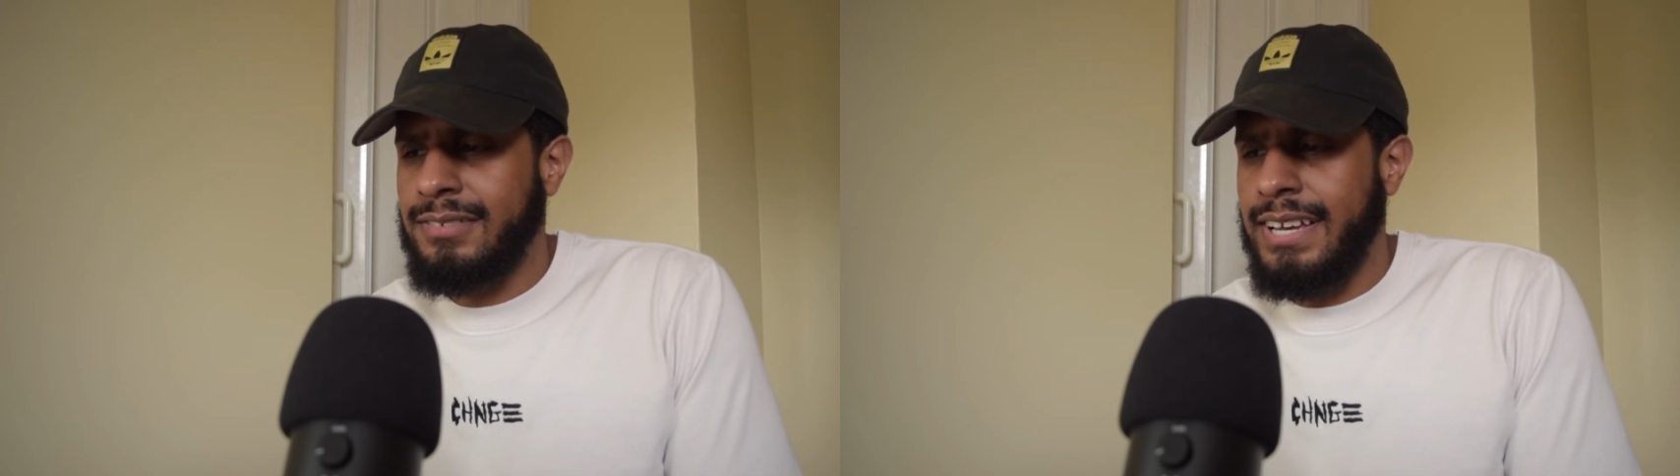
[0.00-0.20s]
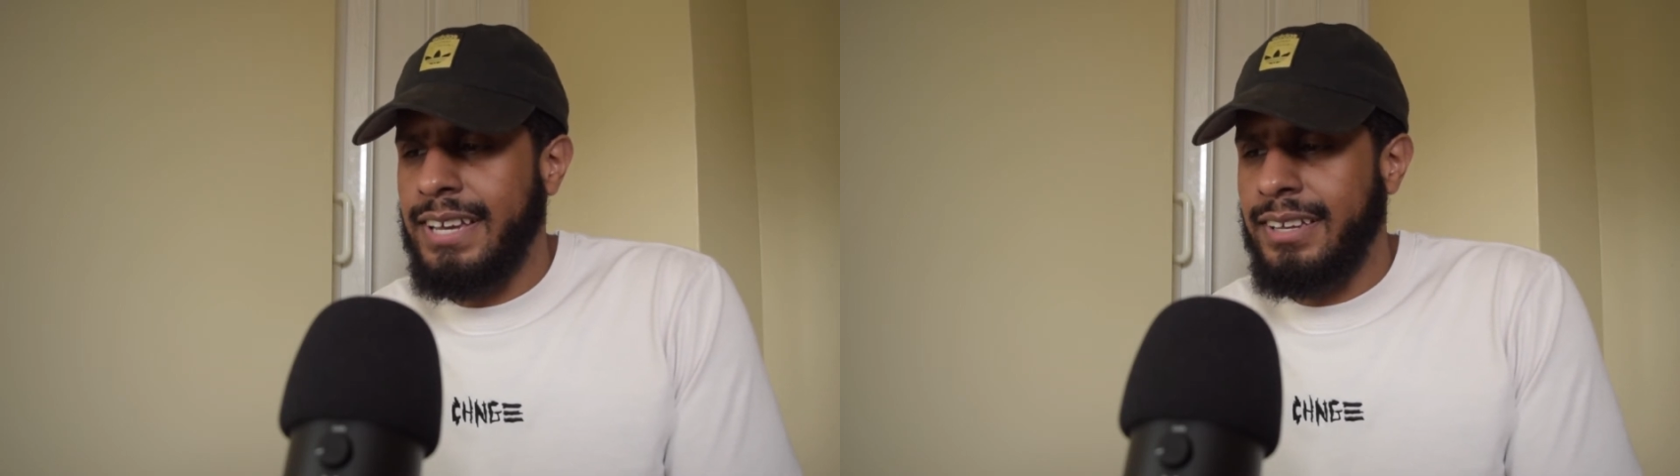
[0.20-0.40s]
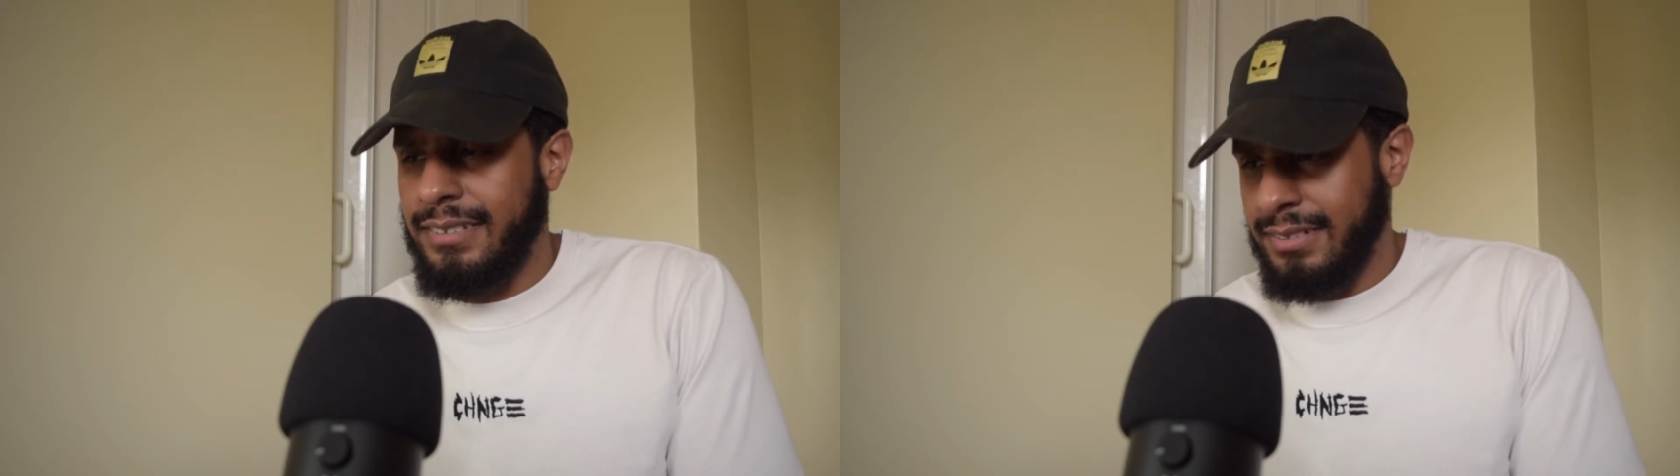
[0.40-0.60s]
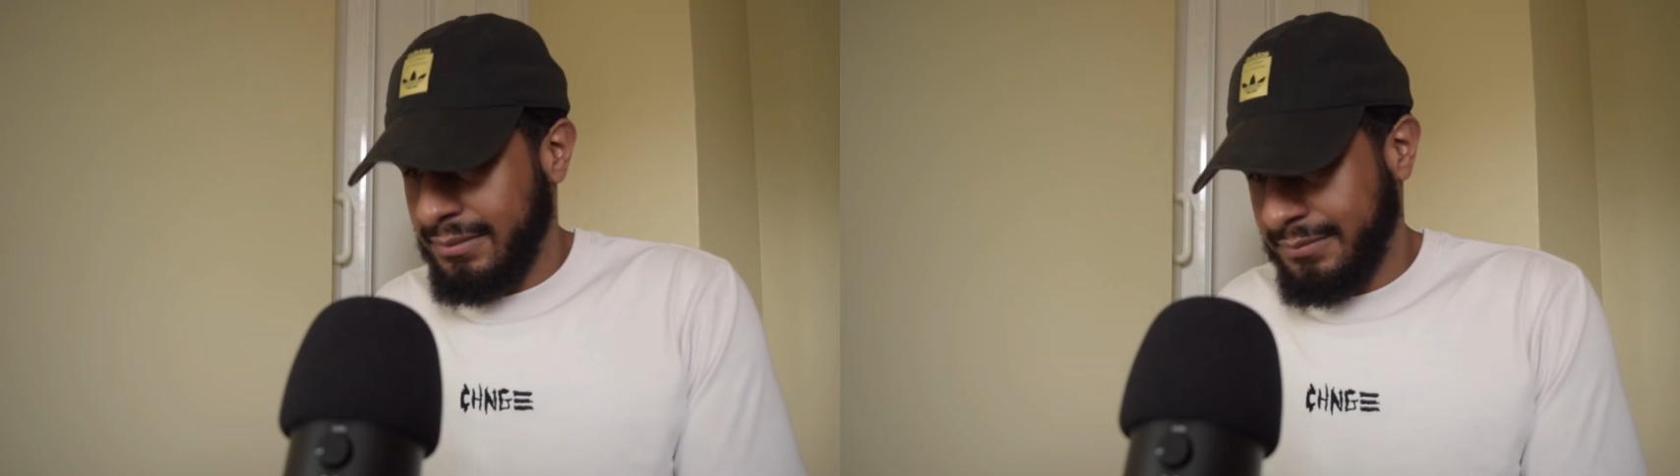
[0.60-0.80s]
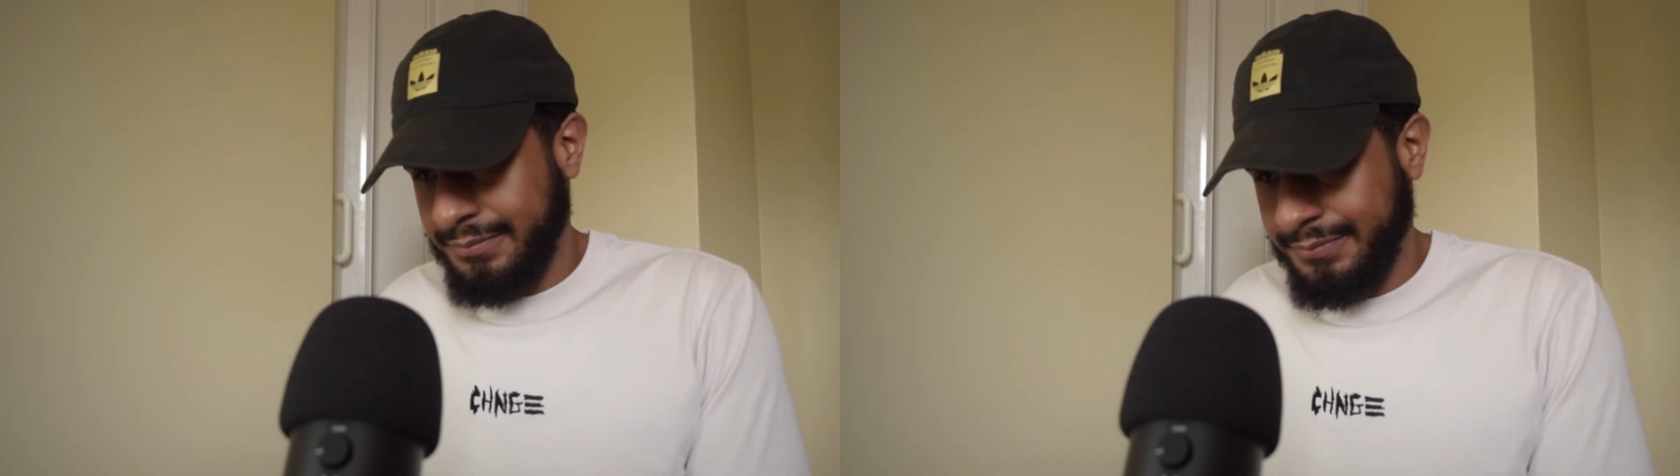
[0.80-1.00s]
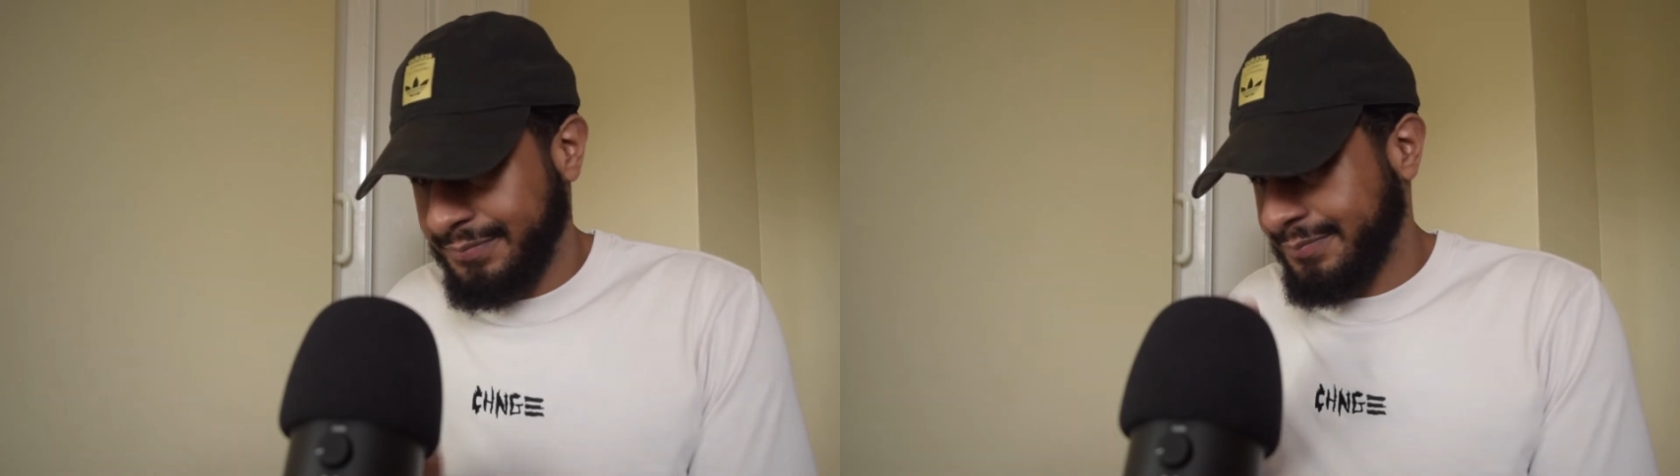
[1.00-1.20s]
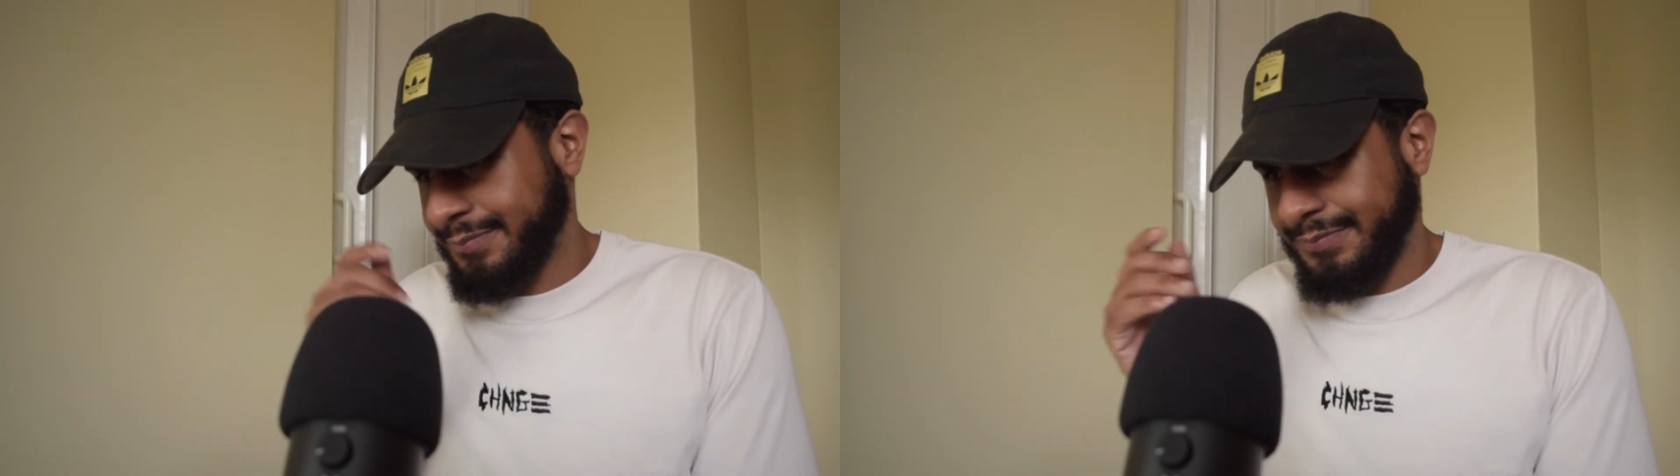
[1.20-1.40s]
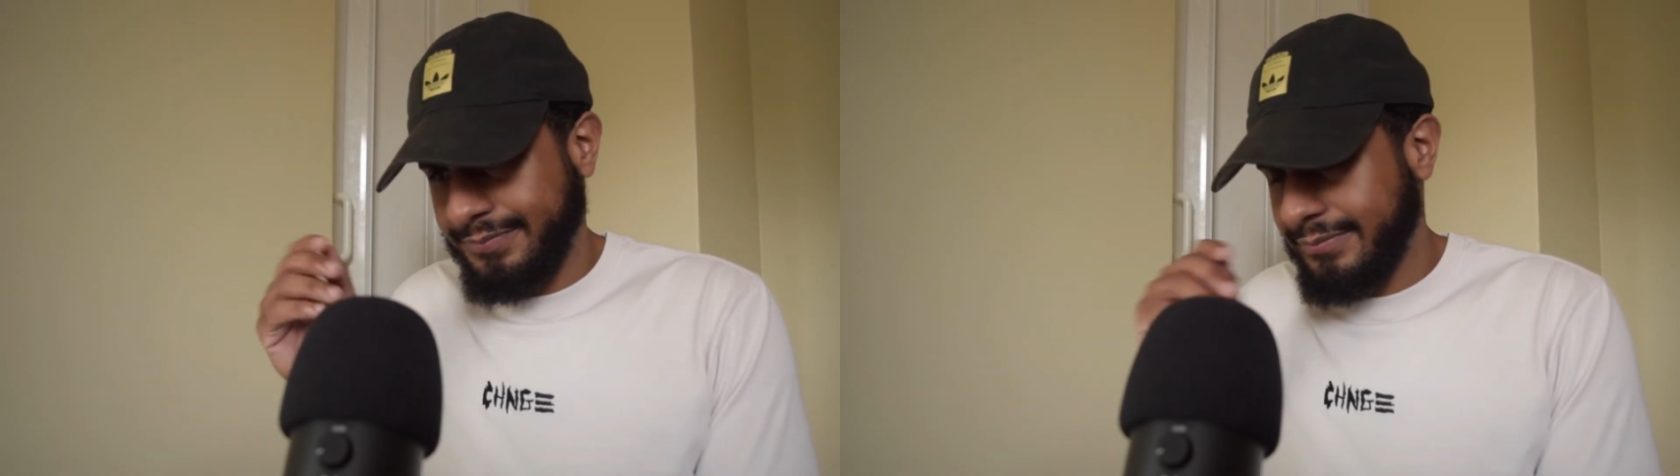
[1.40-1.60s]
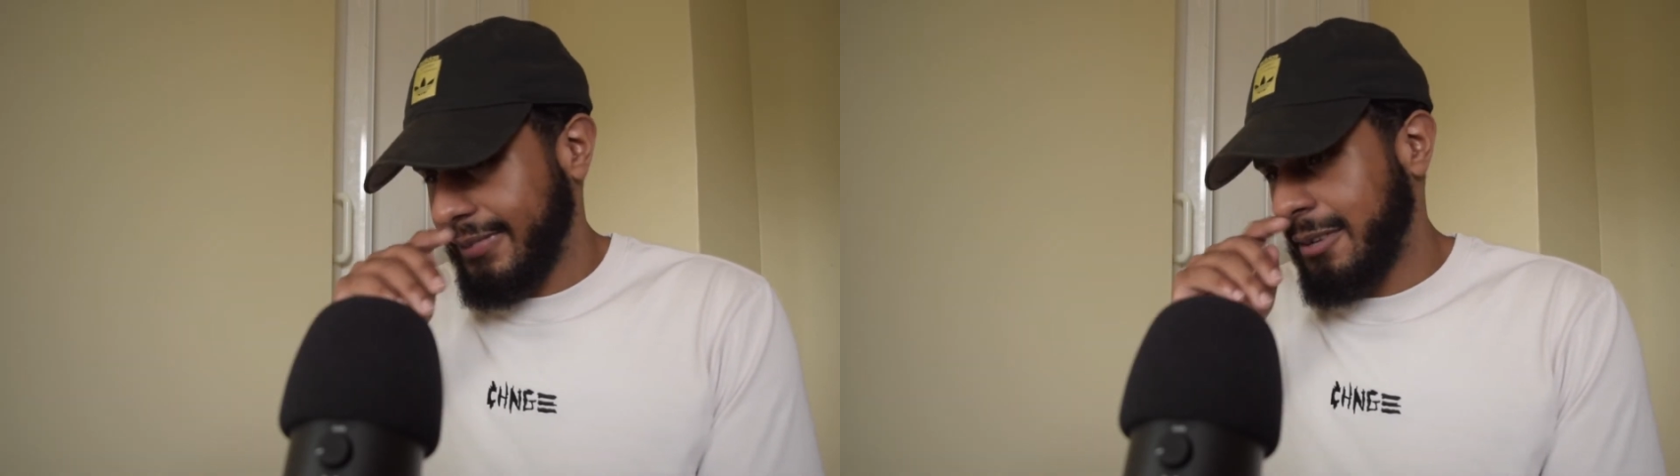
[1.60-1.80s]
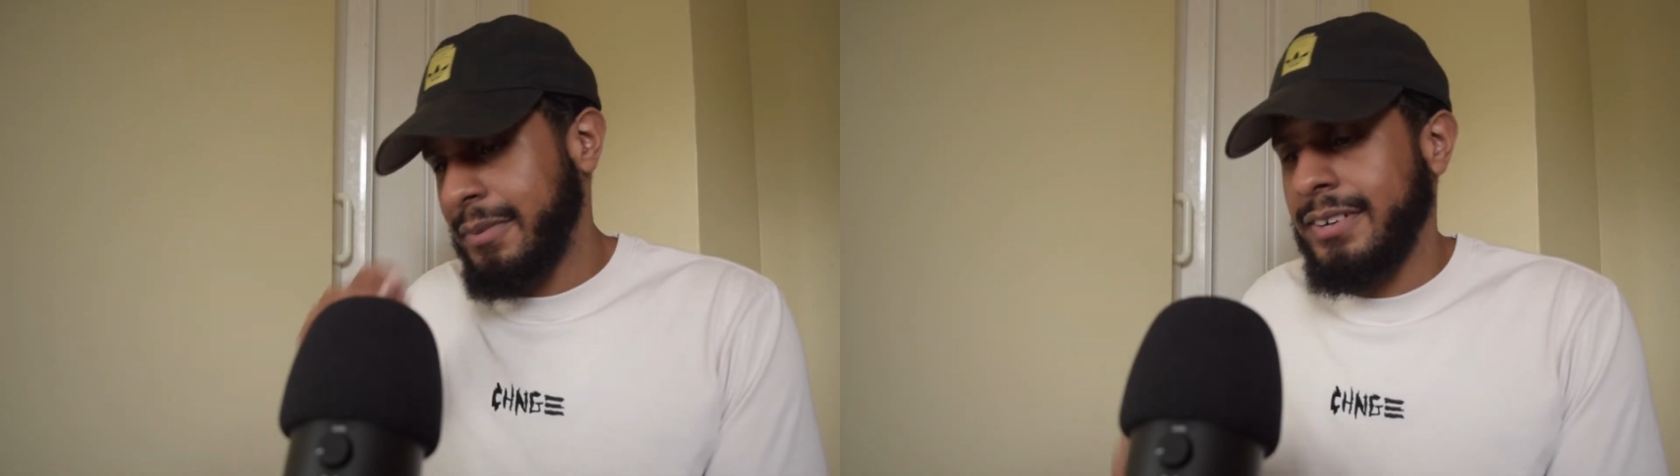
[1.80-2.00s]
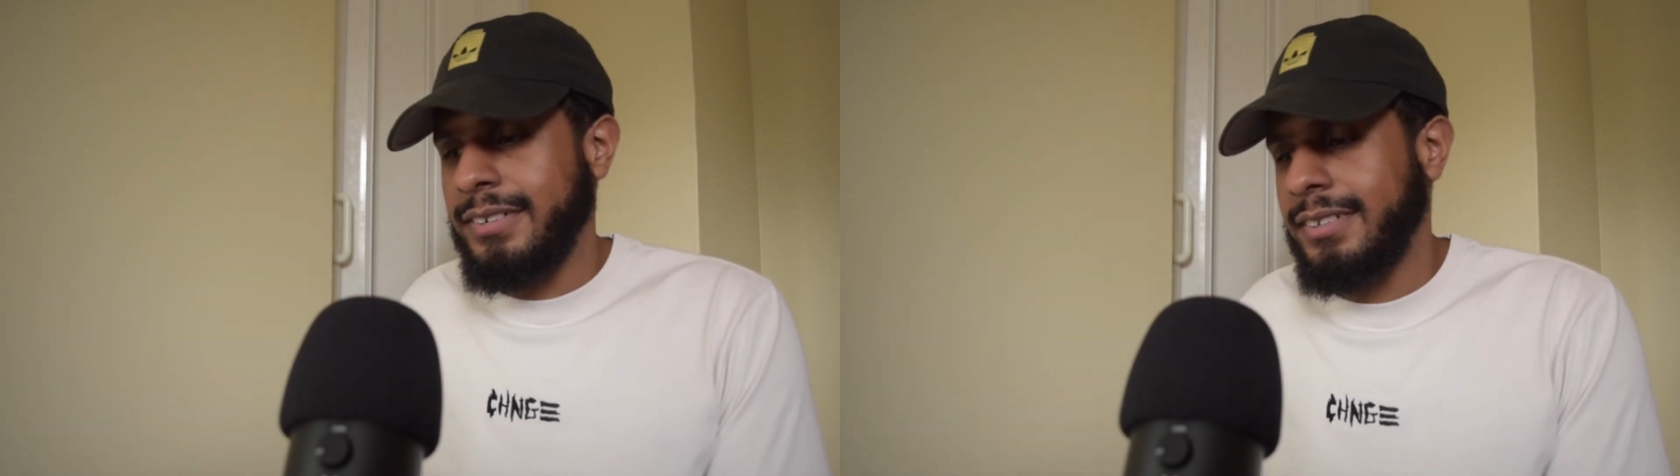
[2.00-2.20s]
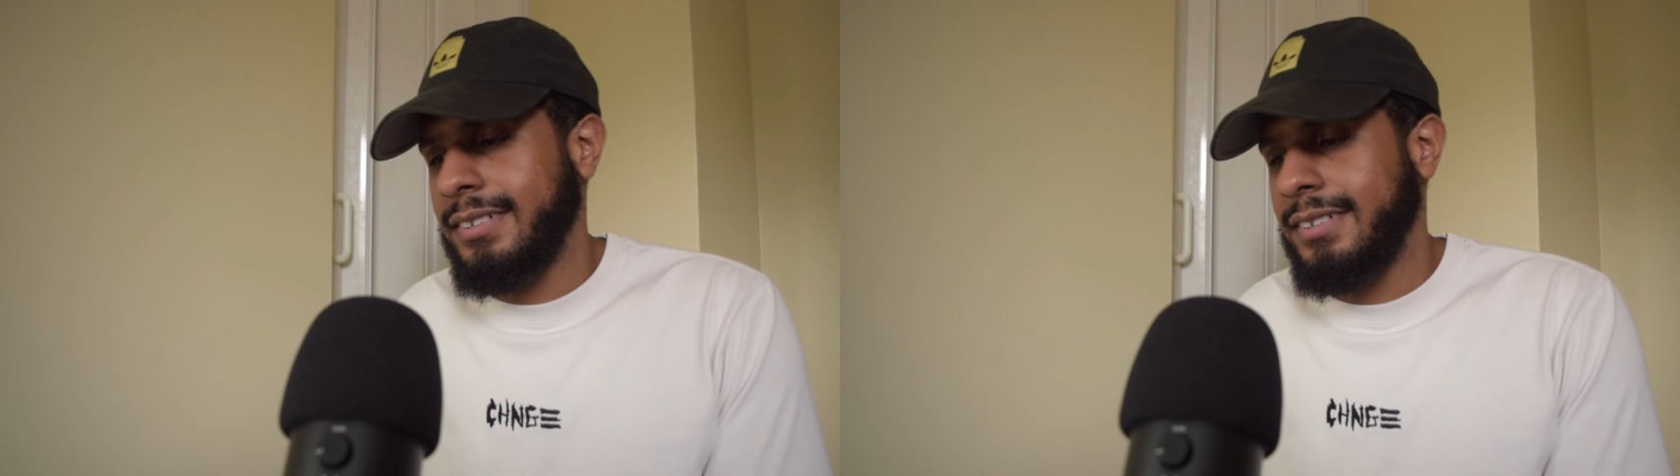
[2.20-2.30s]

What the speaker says: Like, America